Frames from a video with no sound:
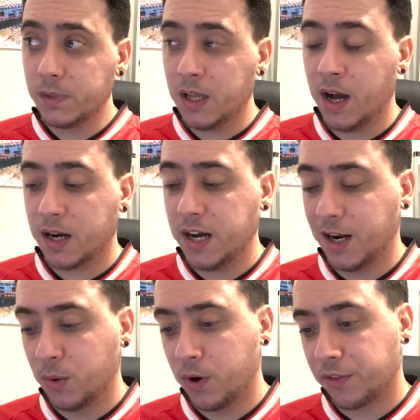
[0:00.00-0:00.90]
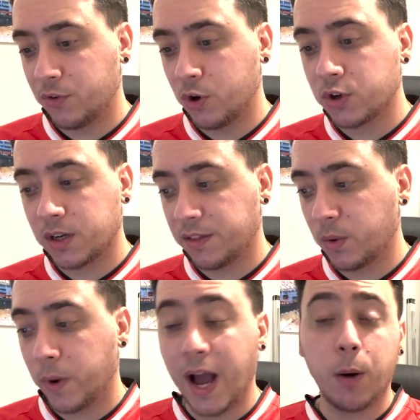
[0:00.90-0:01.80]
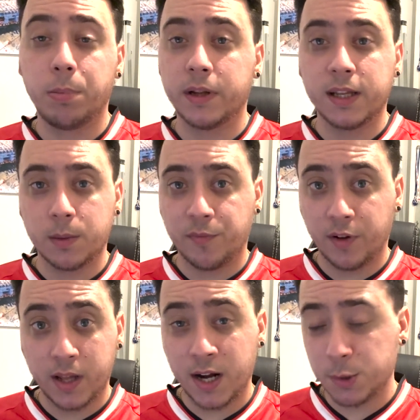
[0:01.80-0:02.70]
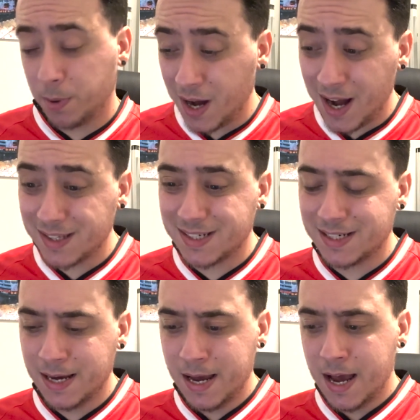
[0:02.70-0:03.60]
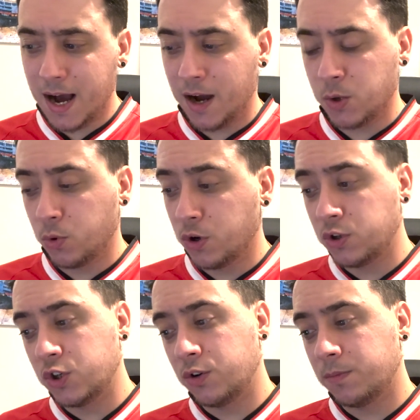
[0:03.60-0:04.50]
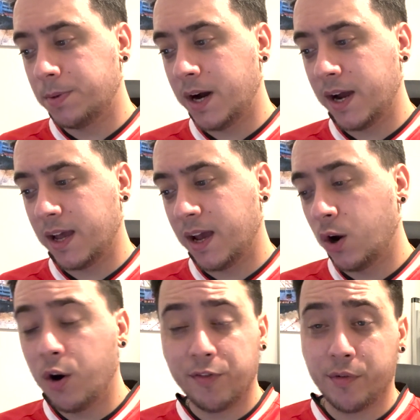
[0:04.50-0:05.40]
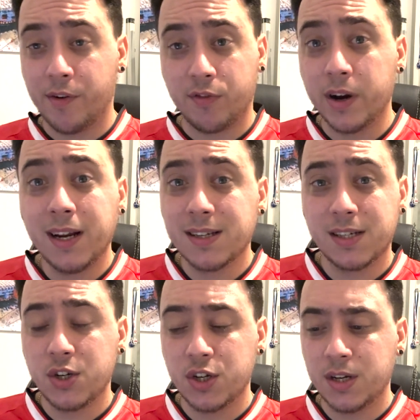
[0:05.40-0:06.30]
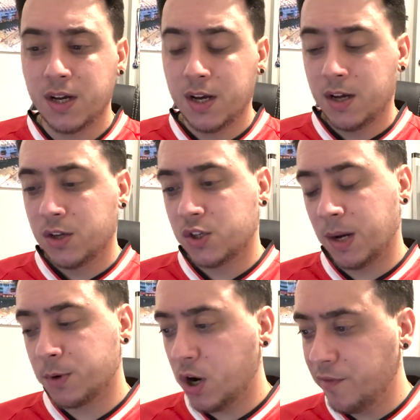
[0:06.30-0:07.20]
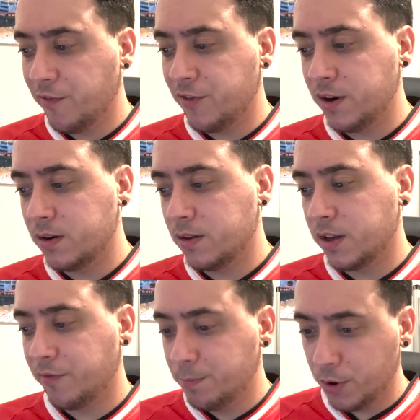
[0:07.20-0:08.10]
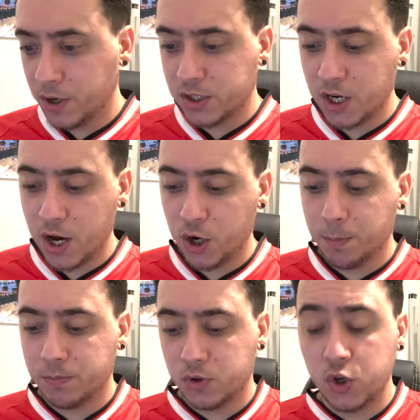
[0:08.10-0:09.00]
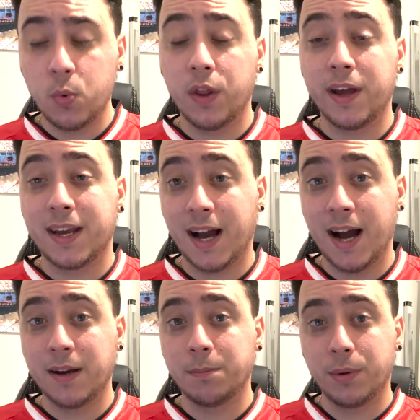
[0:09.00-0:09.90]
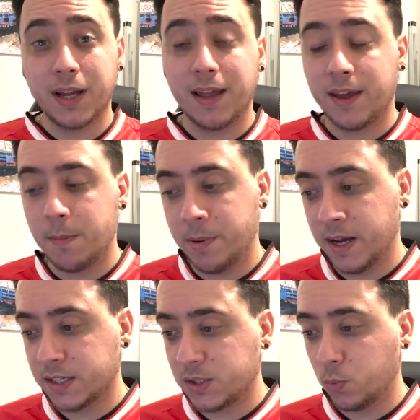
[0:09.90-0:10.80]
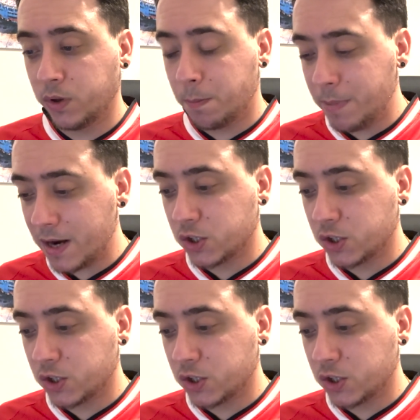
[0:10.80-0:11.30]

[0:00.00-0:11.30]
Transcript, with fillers: at Kenilworth Road, and I think we outplayed them for large parts and were undone by an awful refereeing decision. So I'm confident that if Borough turn up, do what they can, play at their best with a better